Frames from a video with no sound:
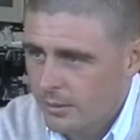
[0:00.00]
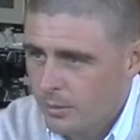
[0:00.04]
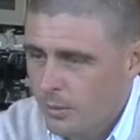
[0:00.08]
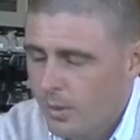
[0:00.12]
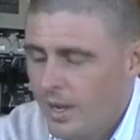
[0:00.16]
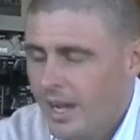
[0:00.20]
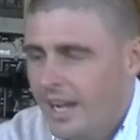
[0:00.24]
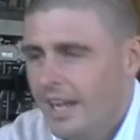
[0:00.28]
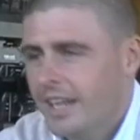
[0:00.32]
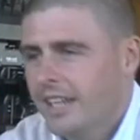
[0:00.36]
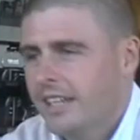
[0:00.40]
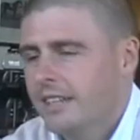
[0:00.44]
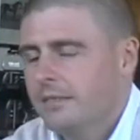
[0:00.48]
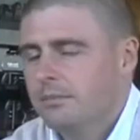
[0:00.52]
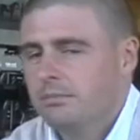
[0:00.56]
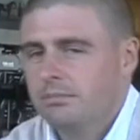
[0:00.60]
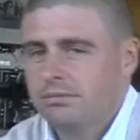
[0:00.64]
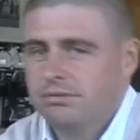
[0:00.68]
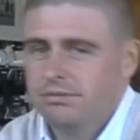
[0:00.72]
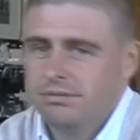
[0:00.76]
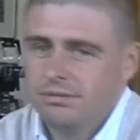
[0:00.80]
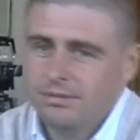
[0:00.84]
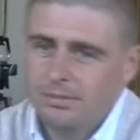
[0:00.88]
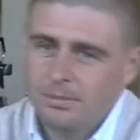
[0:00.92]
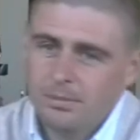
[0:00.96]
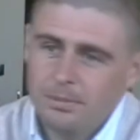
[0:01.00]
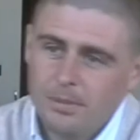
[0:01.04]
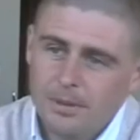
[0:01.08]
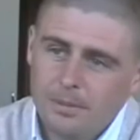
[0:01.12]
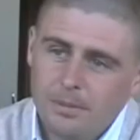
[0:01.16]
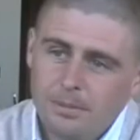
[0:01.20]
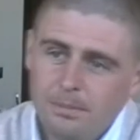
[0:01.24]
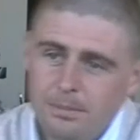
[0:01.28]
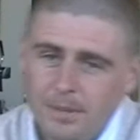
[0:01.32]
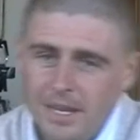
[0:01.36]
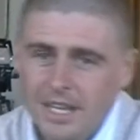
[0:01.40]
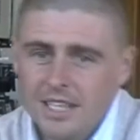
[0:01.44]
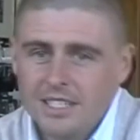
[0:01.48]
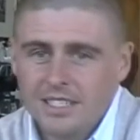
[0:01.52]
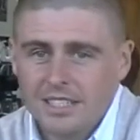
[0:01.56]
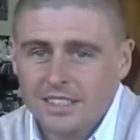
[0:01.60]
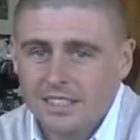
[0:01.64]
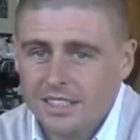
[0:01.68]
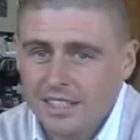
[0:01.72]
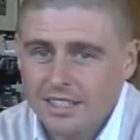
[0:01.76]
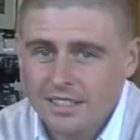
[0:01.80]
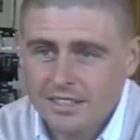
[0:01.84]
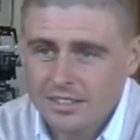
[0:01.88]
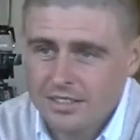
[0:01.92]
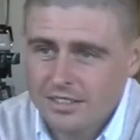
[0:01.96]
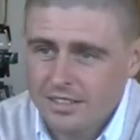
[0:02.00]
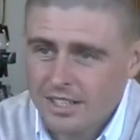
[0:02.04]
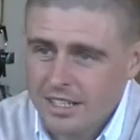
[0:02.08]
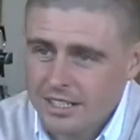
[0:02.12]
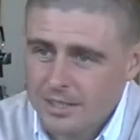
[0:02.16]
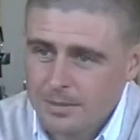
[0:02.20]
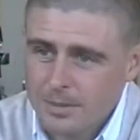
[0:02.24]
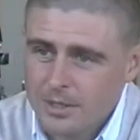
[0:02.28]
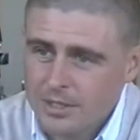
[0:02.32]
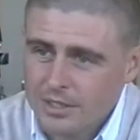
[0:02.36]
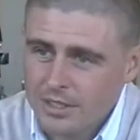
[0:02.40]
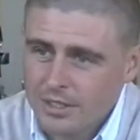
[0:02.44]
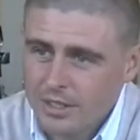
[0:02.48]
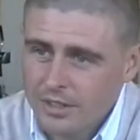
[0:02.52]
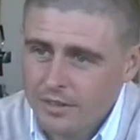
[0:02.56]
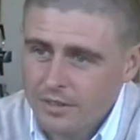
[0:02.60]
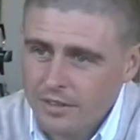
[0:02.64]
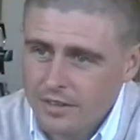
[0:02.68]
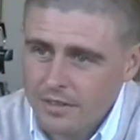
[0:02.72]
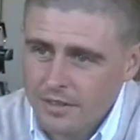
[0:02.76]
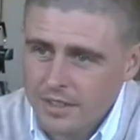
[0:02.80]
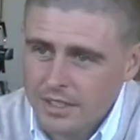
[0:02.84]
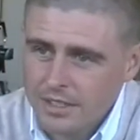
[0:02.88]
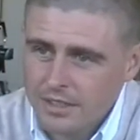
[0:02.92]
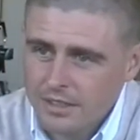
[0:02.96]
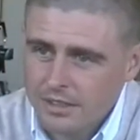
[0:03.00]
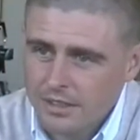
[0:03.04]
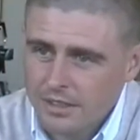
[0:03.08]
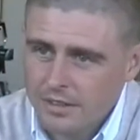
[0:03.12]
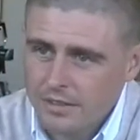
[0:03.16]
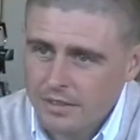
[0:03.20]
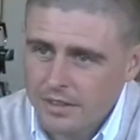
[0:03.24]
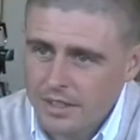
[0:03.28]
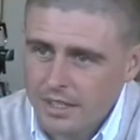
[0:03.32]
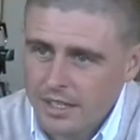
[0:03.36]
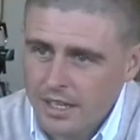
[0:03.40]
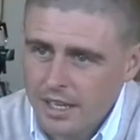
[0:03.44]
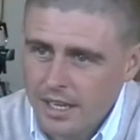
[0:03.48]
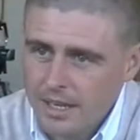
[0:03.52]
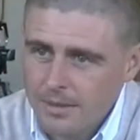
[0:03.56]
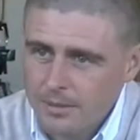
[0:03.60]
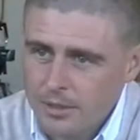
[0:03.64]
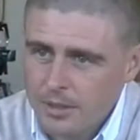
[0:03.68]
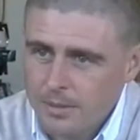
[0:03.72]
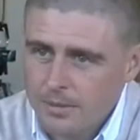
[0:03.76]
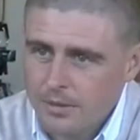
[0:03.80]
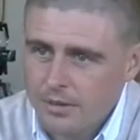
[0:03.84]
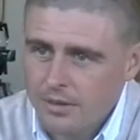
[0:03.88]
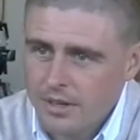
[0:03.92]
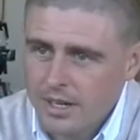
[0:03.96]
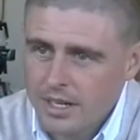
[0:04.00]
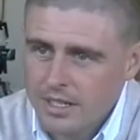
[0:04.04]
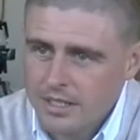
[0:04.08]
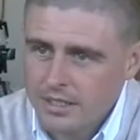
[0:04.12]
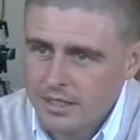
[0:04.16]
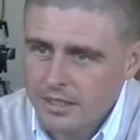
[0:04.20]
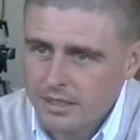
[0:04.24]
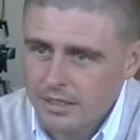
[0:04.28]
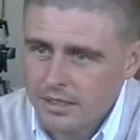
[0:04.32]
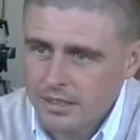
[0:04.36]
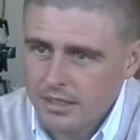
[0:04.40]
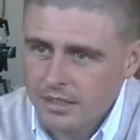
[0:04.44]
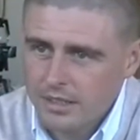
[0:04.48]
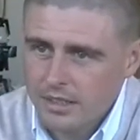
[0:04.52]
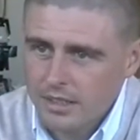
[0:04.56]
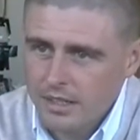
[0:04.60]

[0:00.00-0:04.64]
Why? Basically, just I suppose the love of it. Love of the game, coming racing.